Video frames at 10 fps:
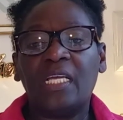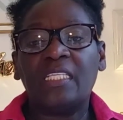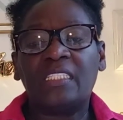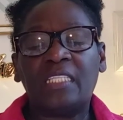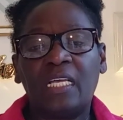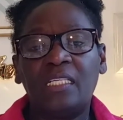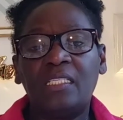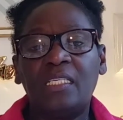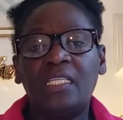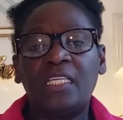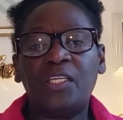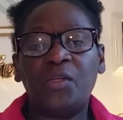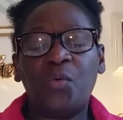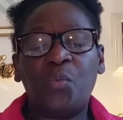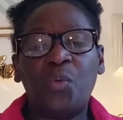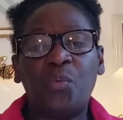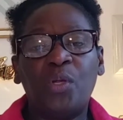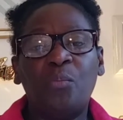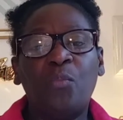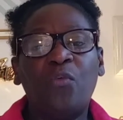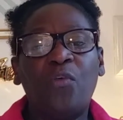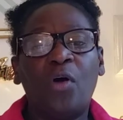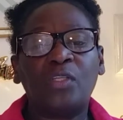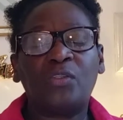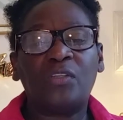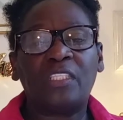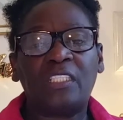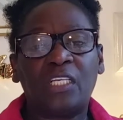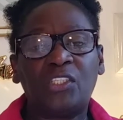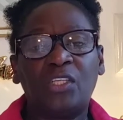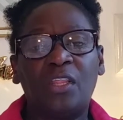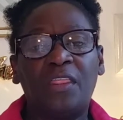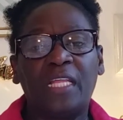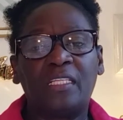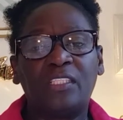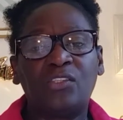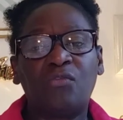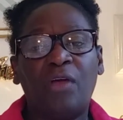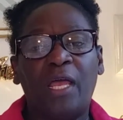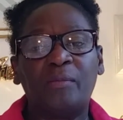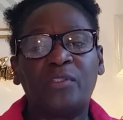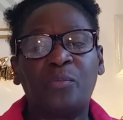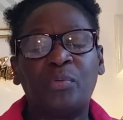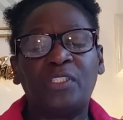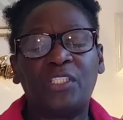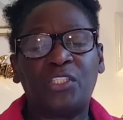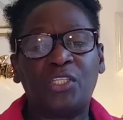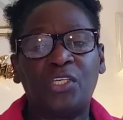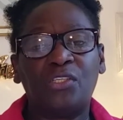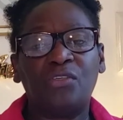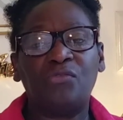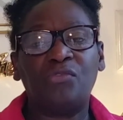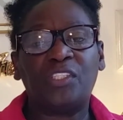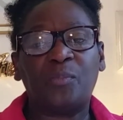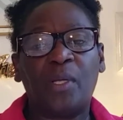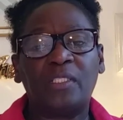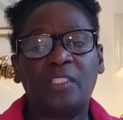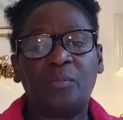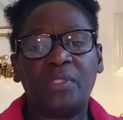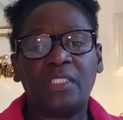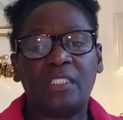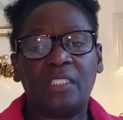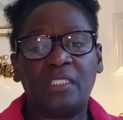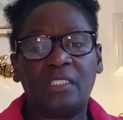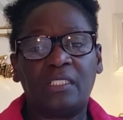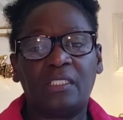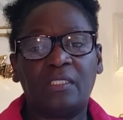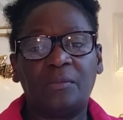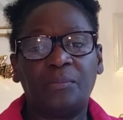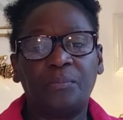Secondly, we will move on to the section that describes the position responsibilities.